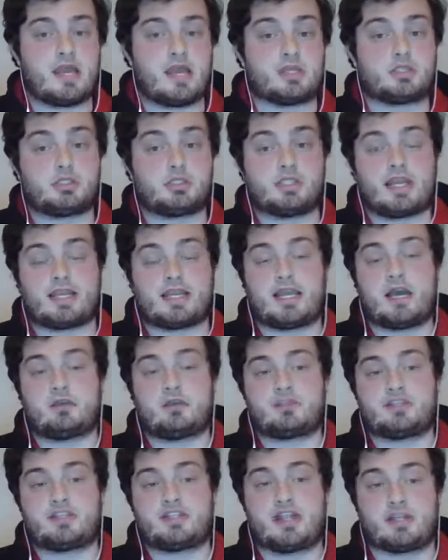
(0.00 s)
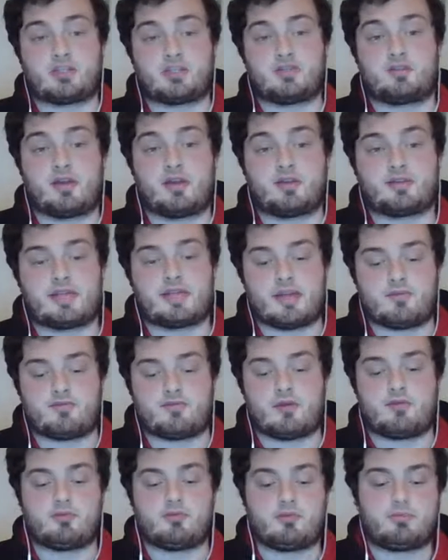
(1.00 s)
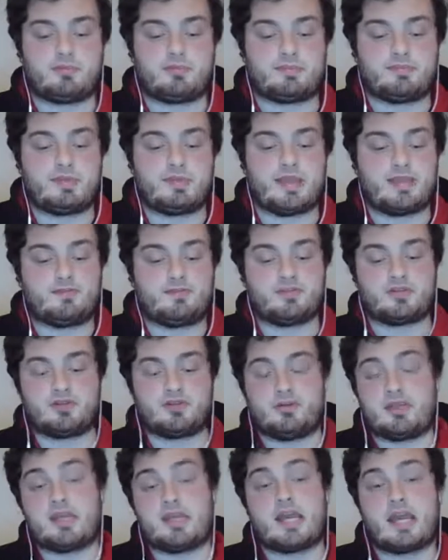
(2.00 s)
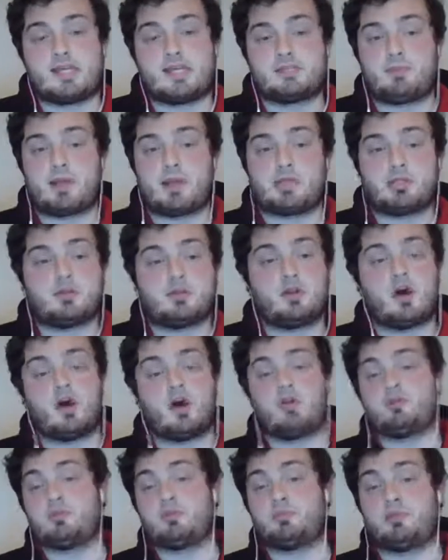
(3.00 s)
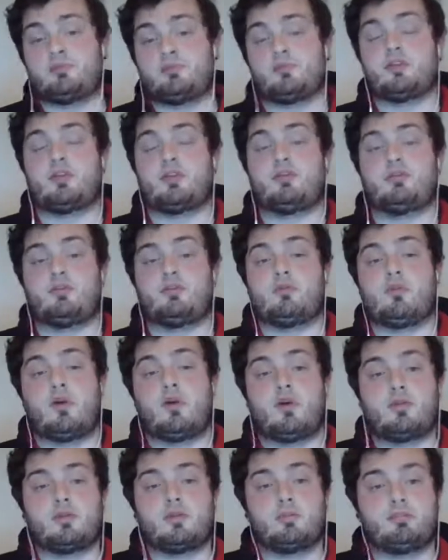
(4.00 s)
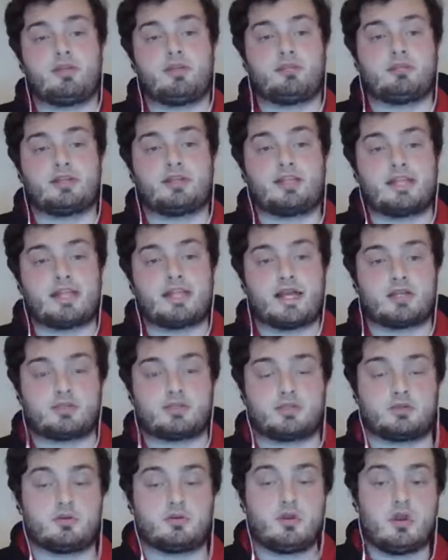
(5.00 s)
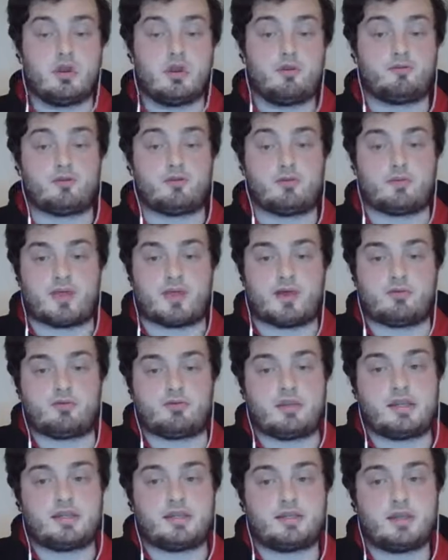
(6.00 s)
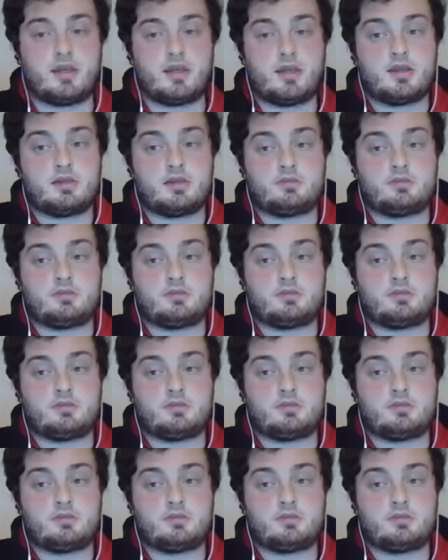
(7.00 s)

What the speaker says: and check out Stand Your Ground again, where we'll be either doing a special or we'll be running through all the Premier League action from that week.